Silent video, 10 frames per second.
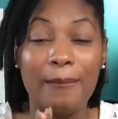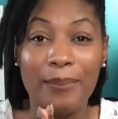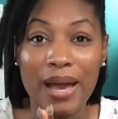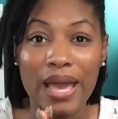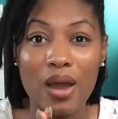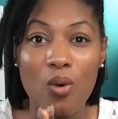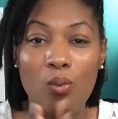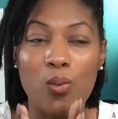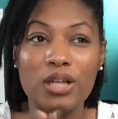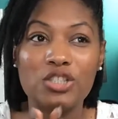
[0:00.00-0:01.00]
But
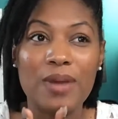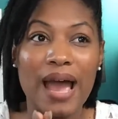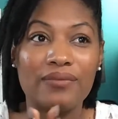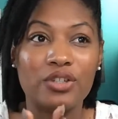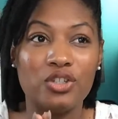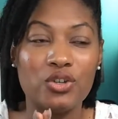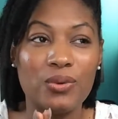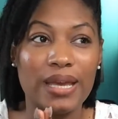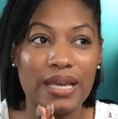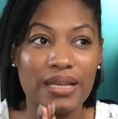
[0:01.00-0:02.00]
what you have to
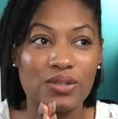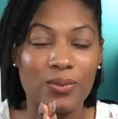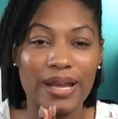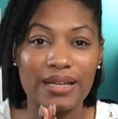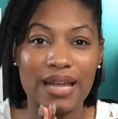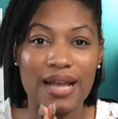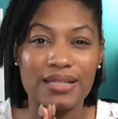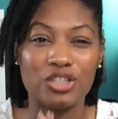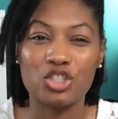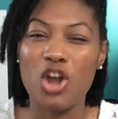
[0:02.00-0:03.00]
do is recognize
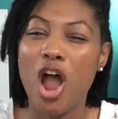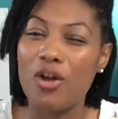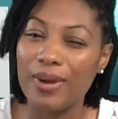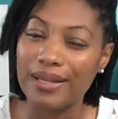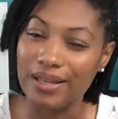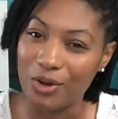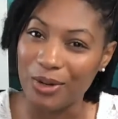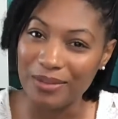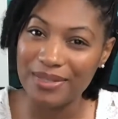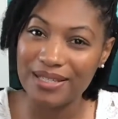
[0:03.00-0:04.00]
that you're already
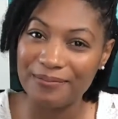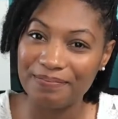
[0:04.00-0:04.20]
equipped